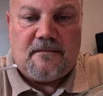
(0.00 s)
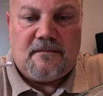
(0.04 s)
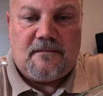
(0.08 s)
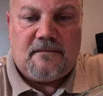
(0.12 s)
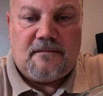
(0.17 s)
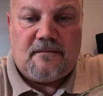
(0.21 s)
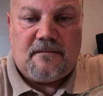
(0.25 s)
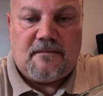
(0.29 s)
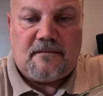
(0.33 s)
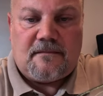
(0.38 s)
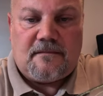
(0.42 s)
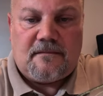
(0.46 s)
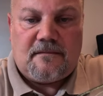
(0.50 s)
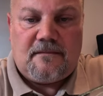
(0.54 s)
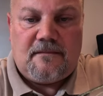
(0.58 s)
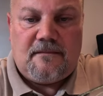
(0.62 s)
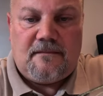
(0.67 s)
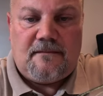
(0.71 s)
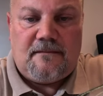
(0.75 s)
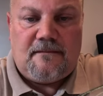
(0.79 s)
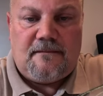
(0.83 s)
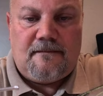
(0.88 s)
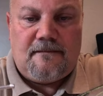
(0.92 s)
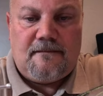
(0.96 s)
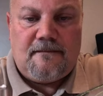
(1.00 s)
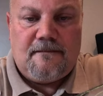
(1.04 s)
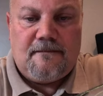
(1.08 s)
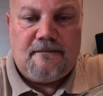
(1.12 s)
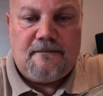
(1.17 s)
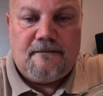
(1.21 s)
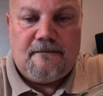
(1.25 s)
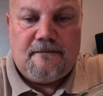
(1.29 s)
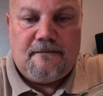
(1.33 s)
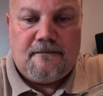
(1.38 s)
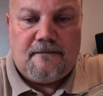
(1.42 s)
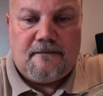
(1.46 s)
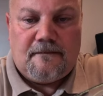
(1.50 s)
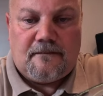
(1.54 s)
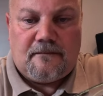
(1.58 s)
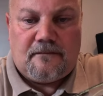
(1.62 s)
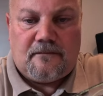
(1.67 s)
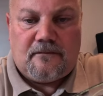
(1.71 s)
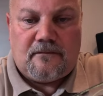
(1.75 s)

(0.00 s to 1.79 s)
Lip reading: No one is speaking in this clip.